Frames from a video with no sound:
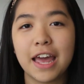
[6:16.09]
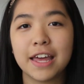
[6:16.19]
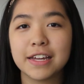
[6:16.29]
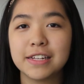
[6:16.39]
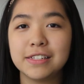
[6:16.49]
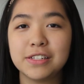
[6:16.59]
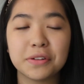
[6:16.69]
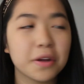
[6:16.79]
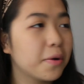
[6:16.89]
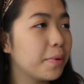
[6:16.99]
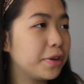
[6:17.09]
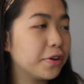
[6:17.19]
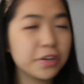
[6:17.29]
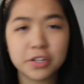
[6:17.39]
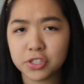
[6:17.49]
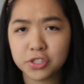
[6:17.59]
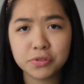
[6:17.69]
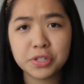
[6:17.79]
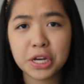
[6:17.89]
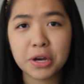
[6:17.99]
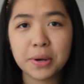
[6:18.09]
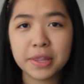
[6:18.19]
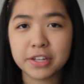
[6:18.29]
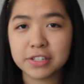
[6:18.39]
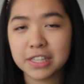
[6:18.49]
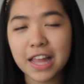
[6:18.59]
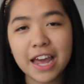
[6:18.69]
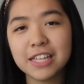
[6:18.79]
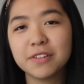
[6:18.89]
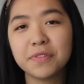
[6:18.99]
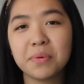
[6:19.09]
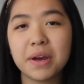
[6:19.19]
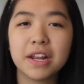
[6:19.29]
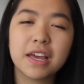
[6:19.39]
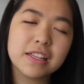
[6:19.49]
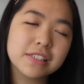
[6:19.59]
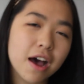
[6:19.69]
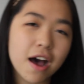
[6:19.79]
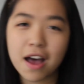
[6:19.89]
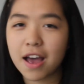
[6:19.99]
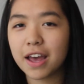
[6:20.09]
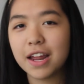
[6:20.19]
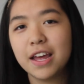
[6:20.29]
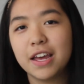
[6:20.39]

And you know, when you're in a studio and there's lights everywhere and it gets hot,